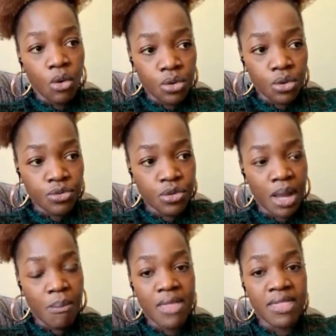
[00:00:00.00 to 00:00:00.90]
na
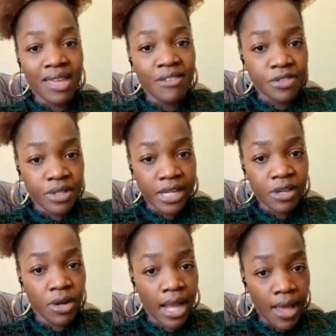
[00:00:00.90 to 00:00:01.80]
nguvu na madhaifu
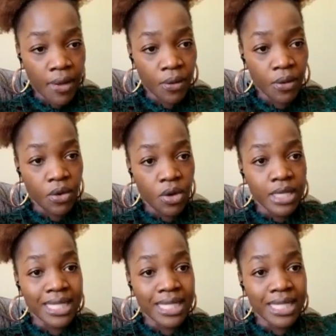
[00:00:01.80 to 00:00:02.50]
nilionayo,